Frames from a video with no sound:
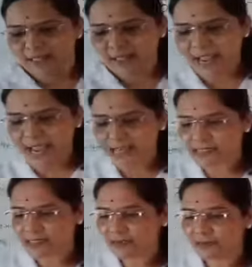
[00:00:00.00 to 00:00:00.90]
the
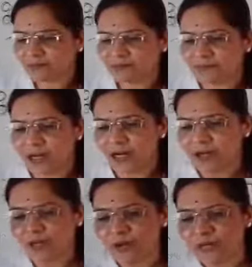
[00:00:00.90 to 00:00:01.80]
next,
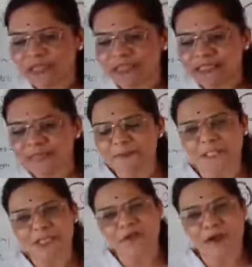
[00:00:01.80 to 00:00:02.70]
during the
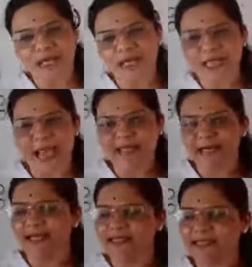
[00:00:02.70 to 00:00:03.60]
subsequent
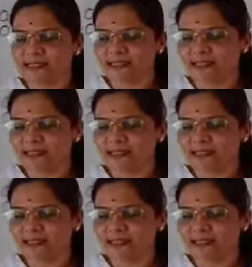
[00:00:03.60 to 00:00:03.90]
cycles,